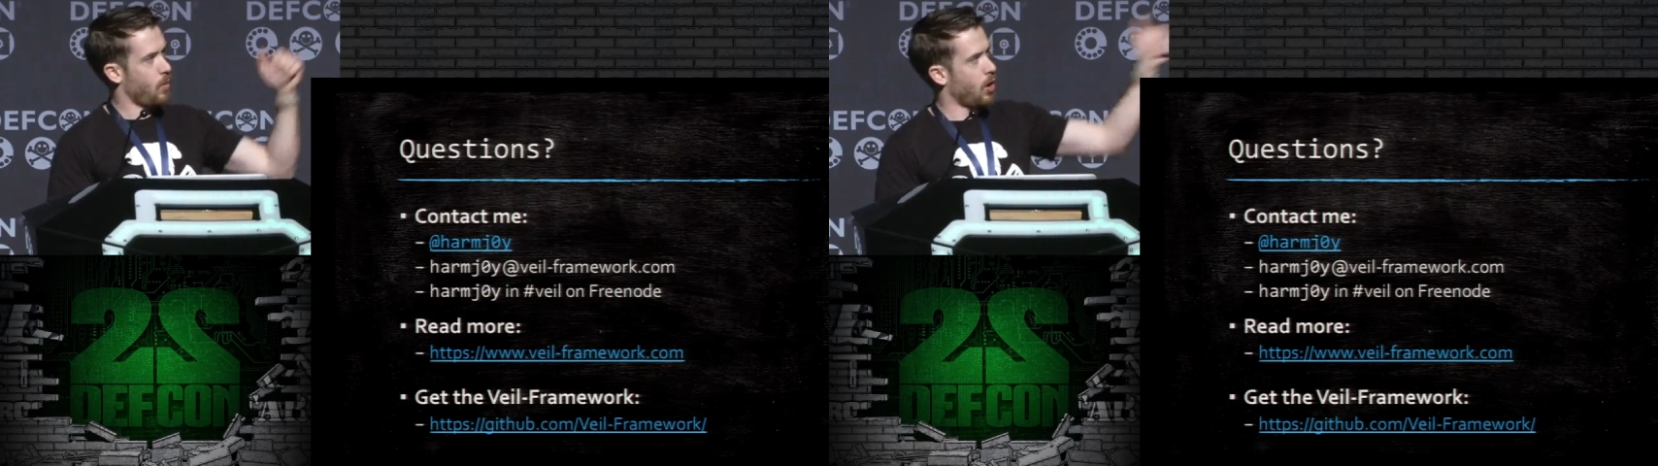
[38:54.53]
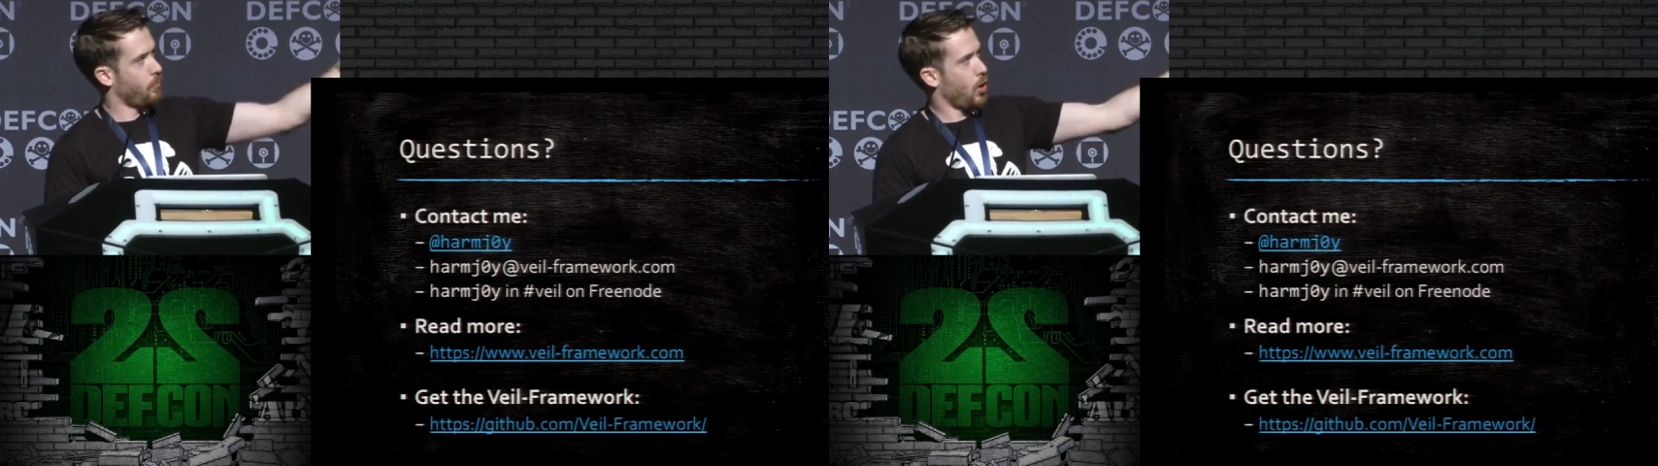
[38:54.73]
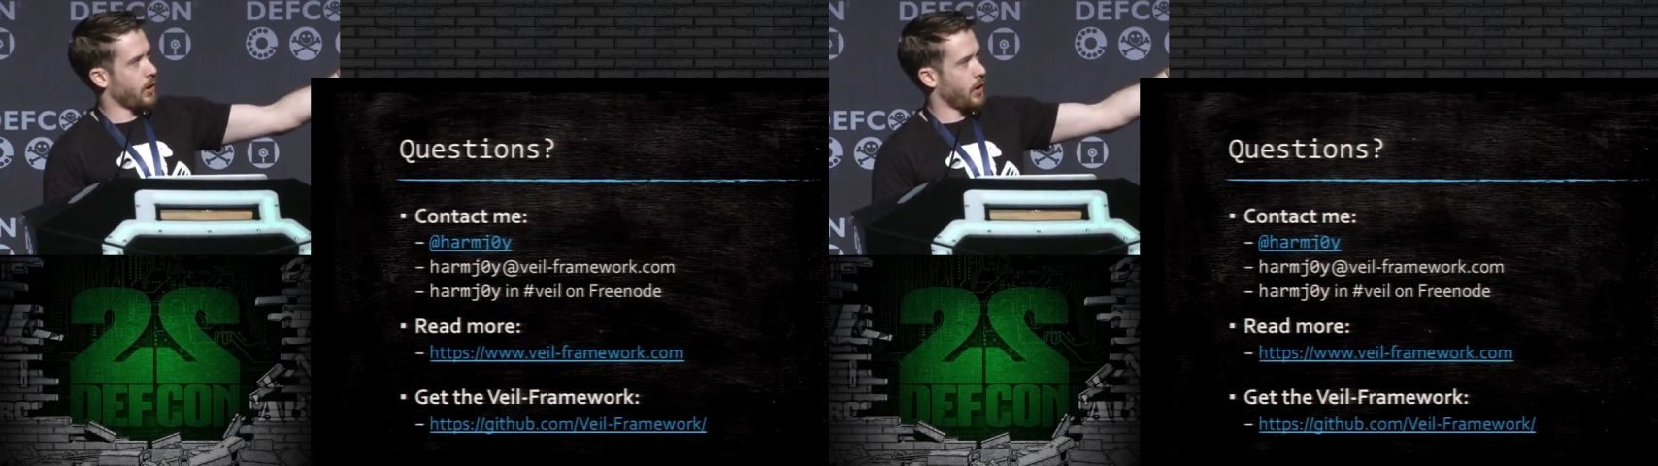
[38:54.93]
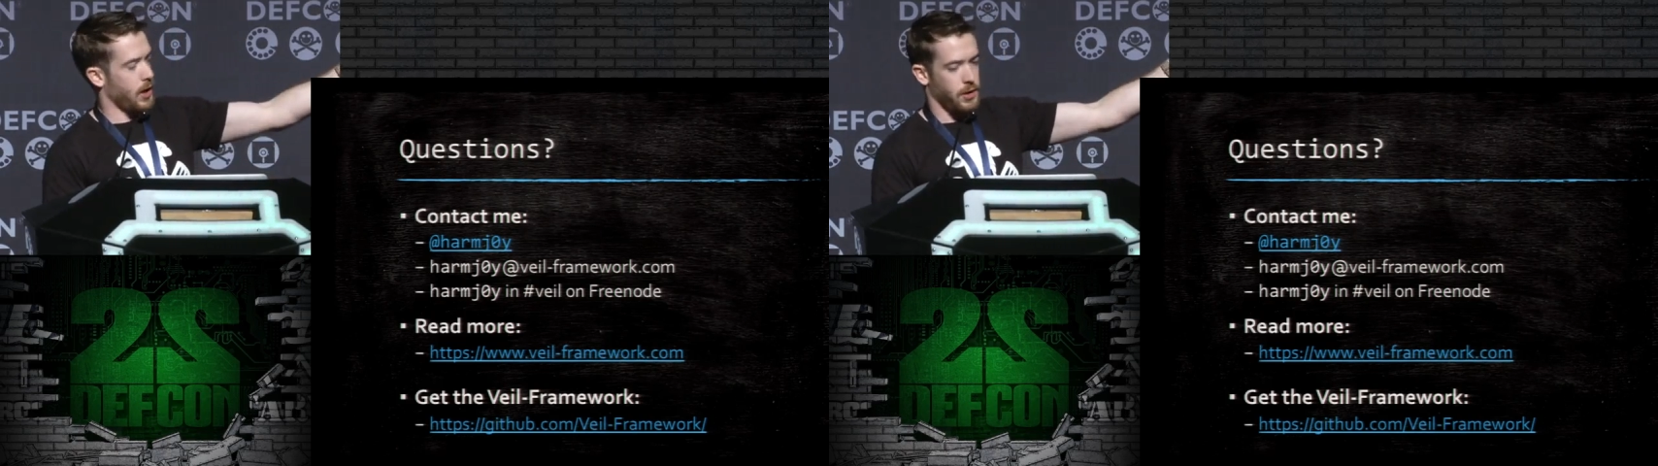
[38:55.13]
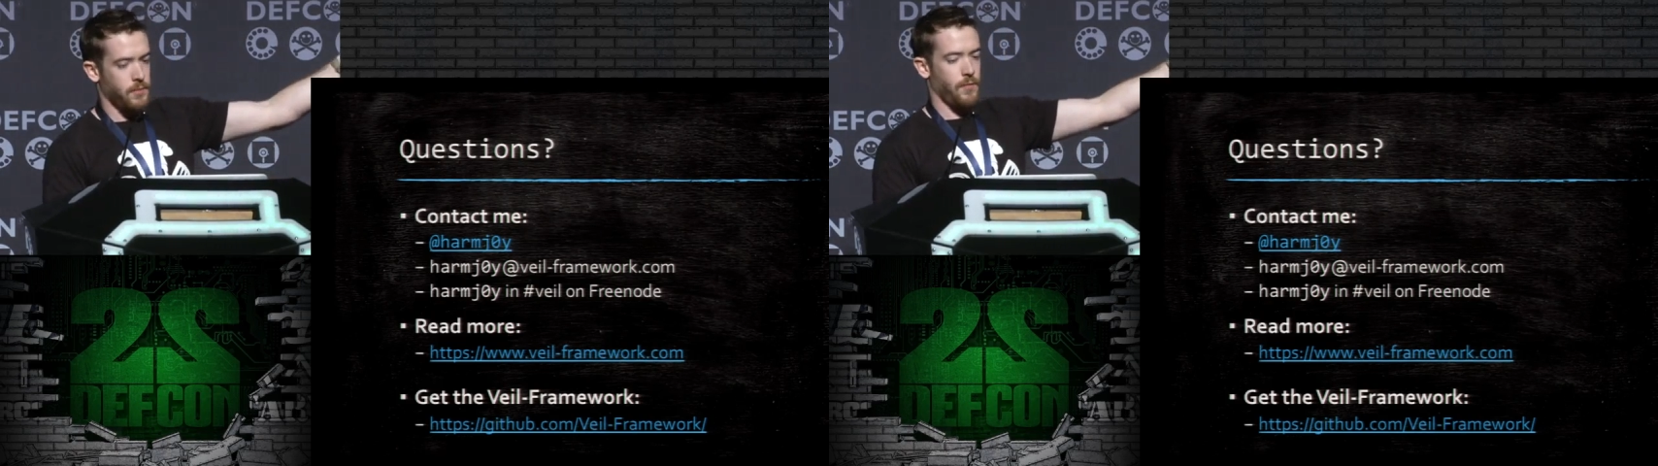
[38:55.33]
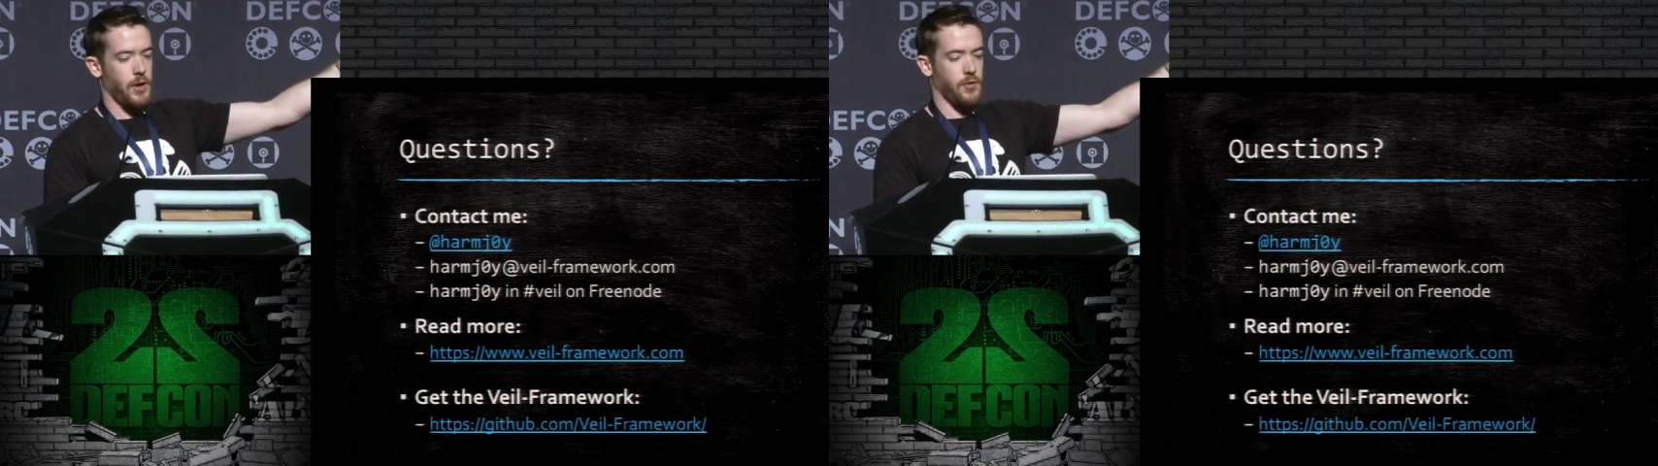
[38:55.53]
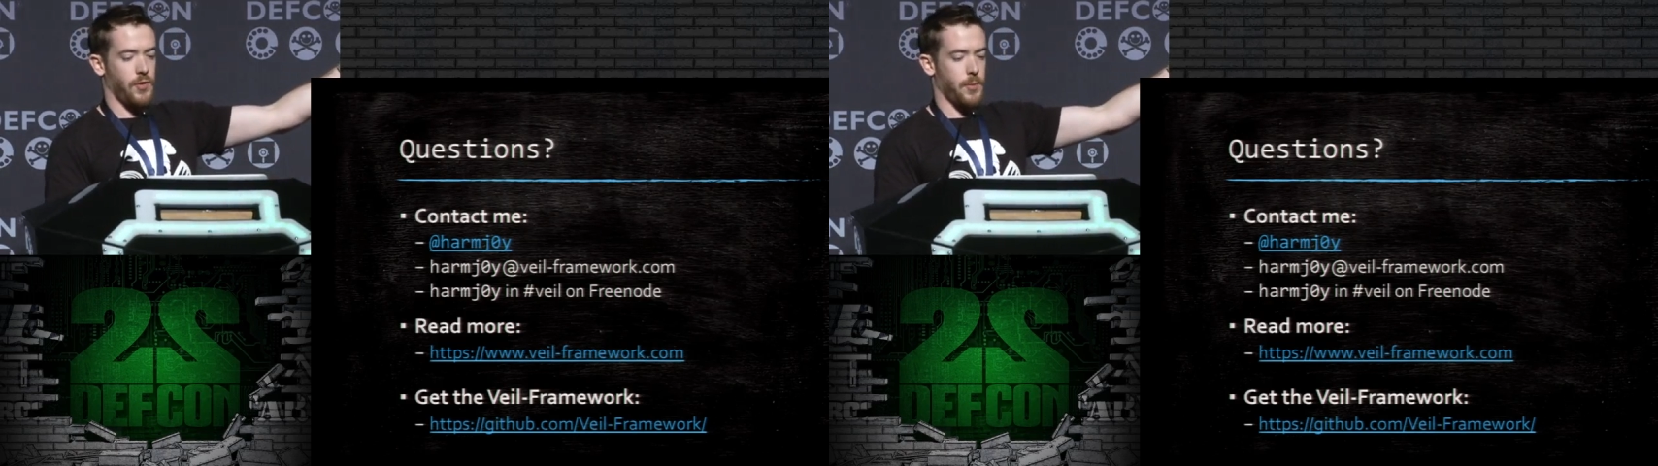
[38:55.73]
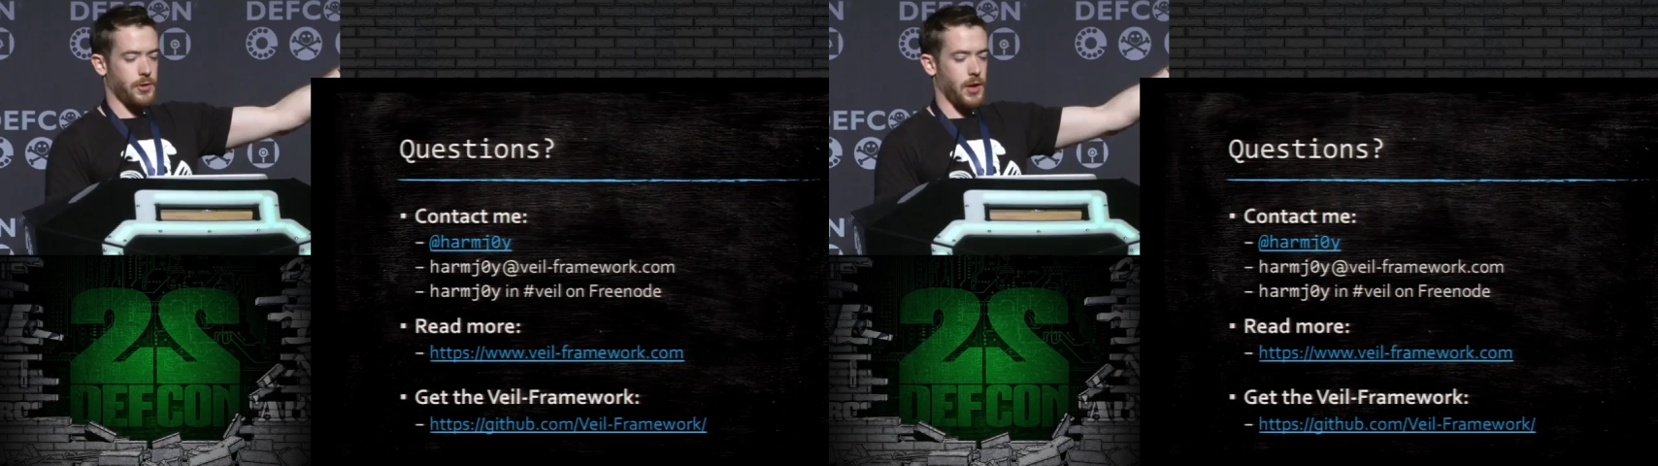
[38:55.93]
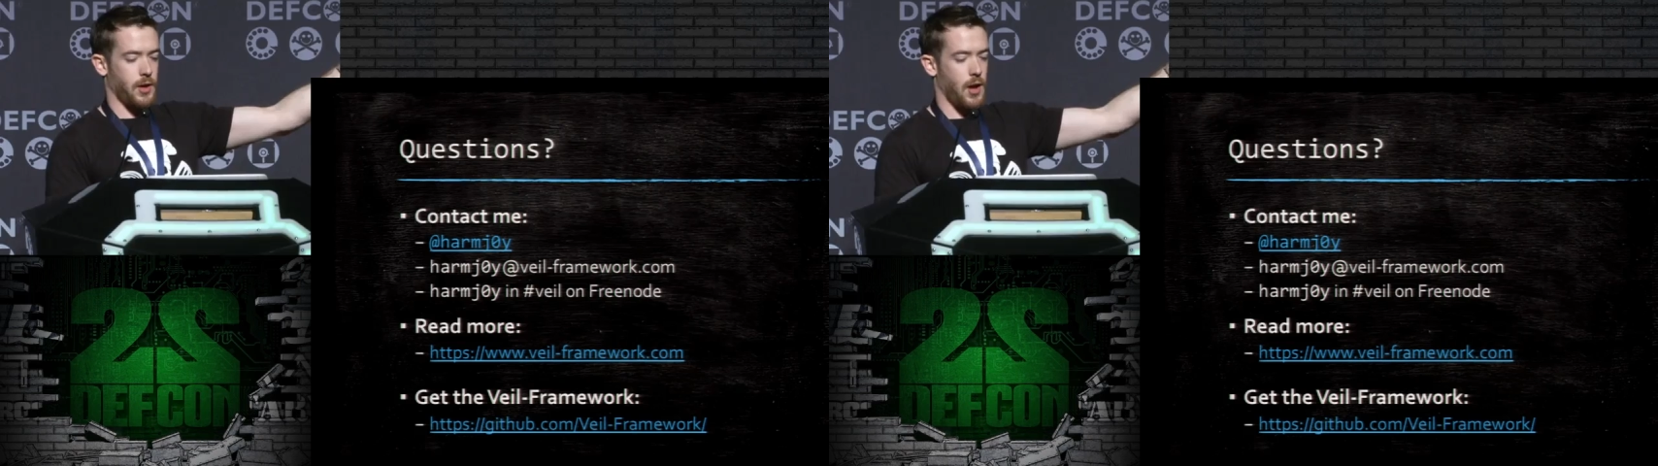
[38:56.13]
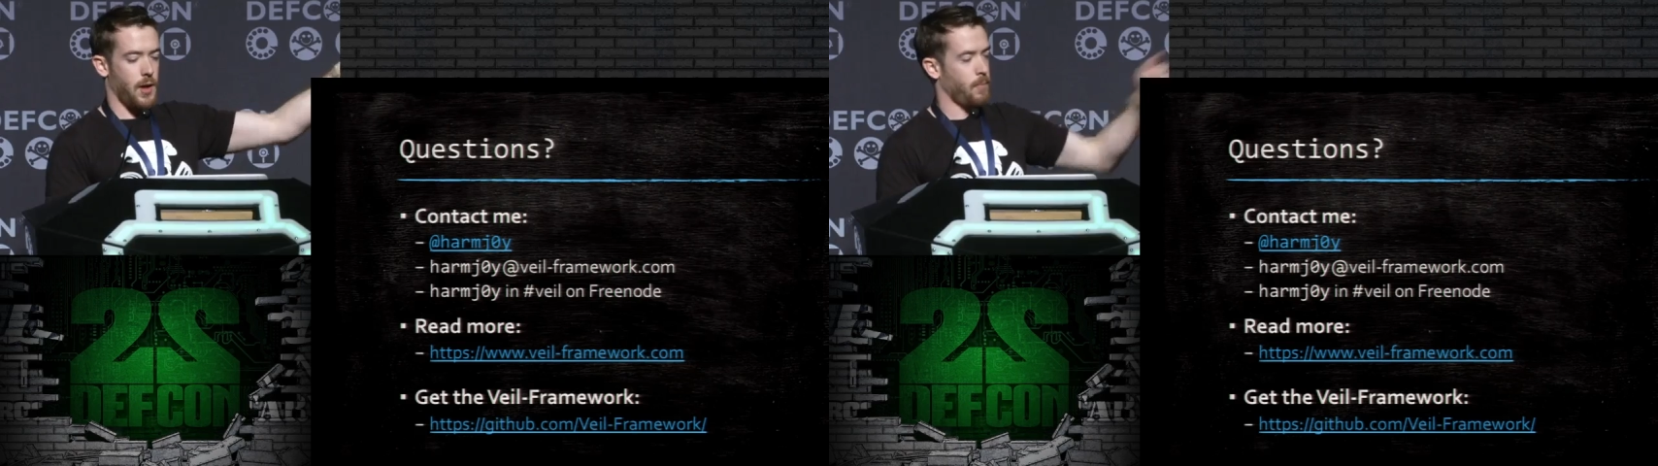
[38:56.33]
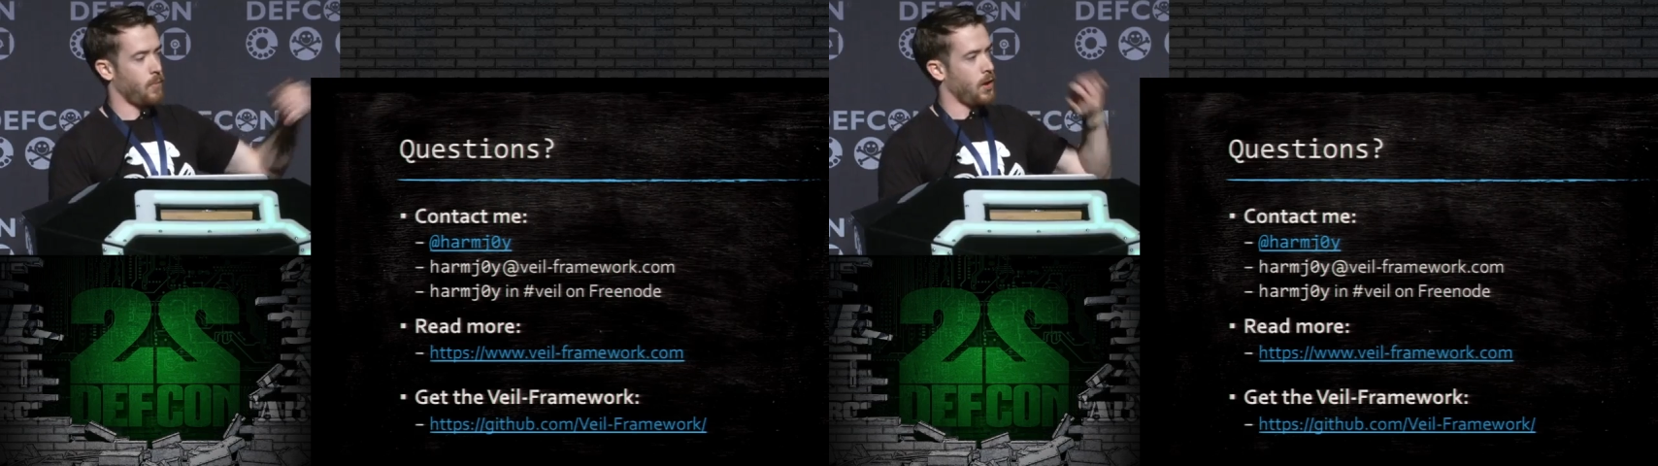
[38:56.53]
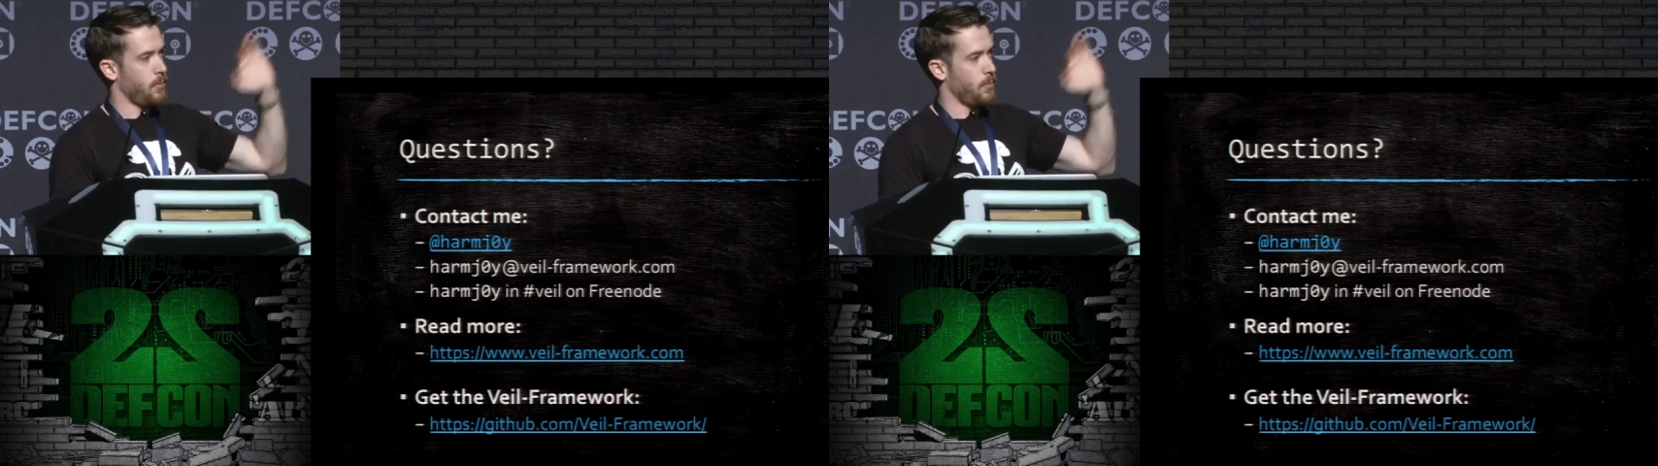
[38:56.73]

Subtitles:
Our blog again, veilframework.com.